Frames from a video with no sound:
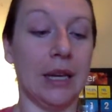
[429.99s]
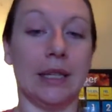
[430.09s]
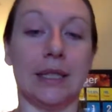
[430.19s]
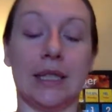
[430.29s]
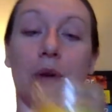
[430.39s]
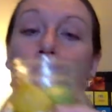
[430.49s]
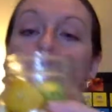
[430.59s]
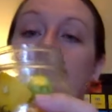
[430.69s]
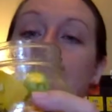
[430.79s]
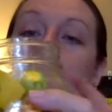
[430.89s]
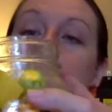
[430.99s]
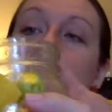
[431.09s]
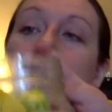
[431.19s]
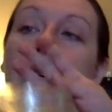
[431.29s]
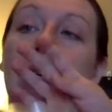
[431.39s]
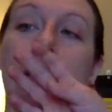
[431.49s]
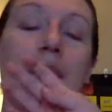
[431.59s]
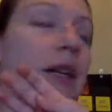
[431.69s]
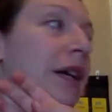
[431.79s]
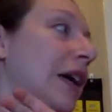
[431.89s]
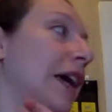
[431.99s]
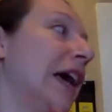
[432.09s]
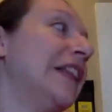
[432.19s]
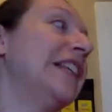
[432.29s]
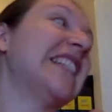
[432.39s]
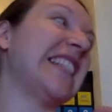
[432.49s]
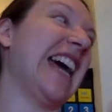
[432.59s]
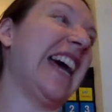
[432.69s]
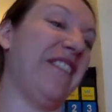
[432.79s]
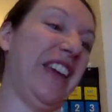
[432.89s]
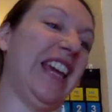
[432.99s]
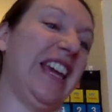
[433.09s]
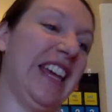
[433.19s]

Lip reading: So we're going to, this is heavy.